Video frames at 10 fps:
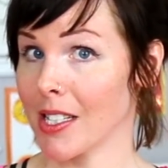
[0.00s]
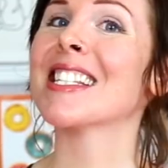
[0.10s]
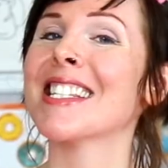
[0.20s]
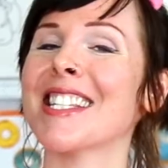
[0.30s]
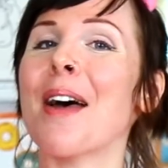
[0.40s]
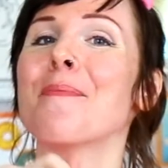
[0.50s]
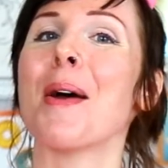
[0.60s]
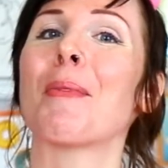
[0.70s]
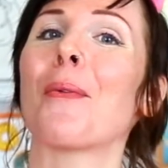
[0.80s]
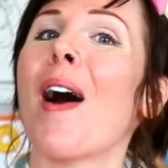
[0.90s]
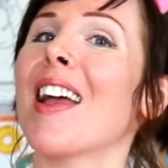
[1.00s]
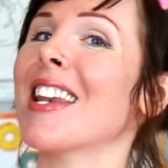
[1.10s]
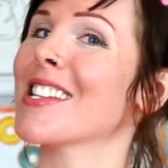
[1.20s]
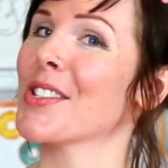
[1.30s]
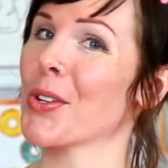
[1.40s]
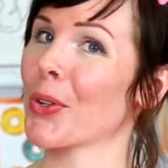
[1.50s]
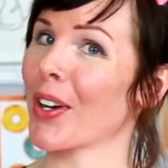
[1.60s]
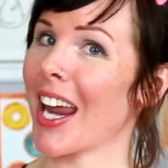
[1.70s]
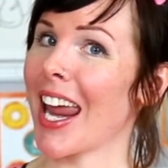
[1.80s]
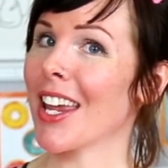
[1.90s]
Step number 1 is to
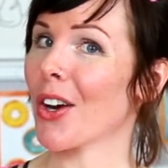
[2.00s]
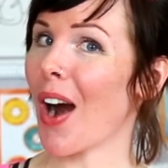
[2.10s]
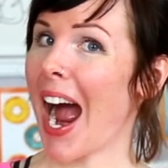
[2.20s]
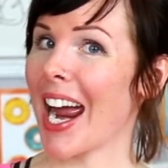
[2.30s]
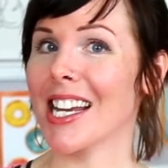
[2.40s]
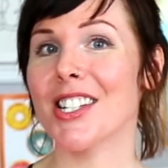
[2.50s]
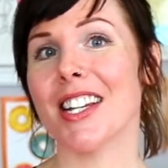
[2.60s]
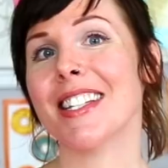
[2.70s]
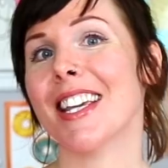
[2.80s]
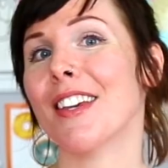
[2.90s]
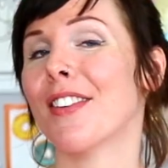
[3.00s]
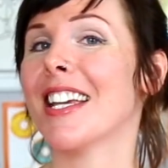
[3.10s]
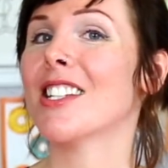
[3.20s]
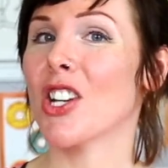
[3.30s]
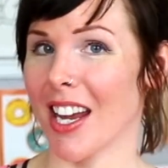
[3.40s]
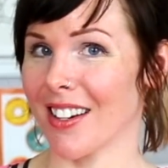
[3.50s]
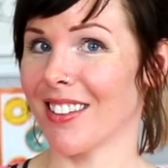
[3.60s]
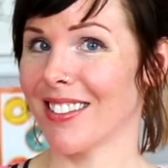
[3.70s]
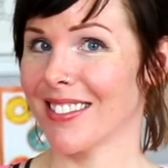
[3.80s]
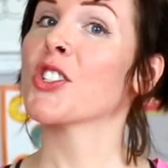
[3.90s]
create your IGTV
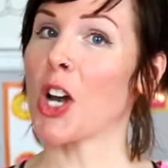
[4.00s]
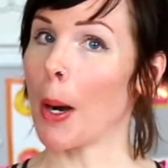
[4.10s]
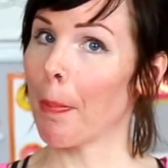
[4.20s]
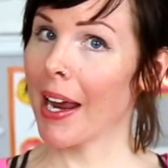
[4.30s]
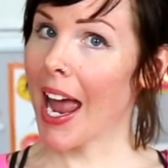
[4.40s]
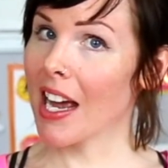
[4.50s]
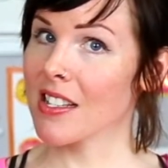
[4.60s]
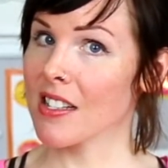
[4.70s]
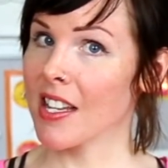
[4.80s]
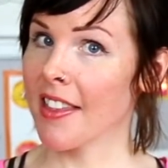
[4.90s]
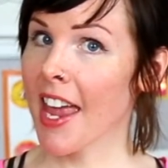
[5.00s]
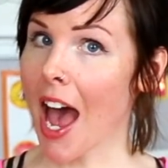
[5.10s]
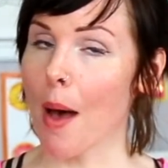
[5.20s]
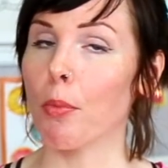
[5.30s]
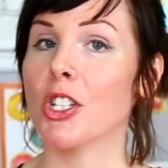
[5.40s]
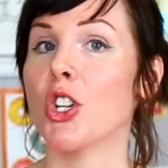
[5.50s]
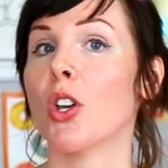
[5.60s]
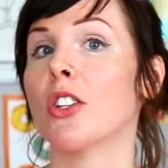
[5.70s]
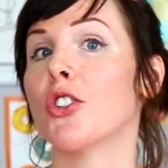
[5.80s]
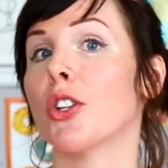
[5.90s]
channel. Start by accessing the app, which you
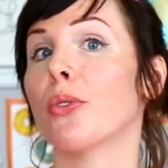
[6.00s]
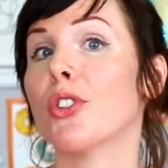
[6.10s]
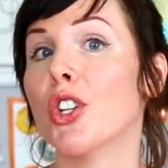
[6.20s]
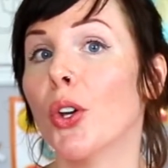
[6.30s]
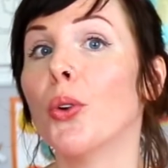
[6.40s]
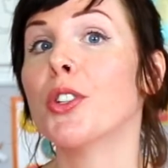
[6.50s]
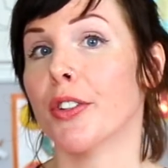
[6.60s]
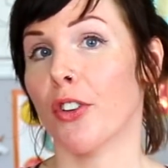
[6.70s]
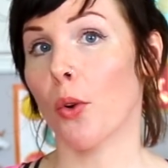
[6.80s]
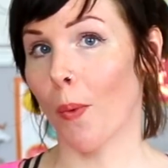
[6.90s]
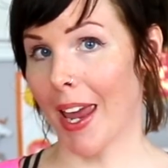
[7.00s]
can do 2 different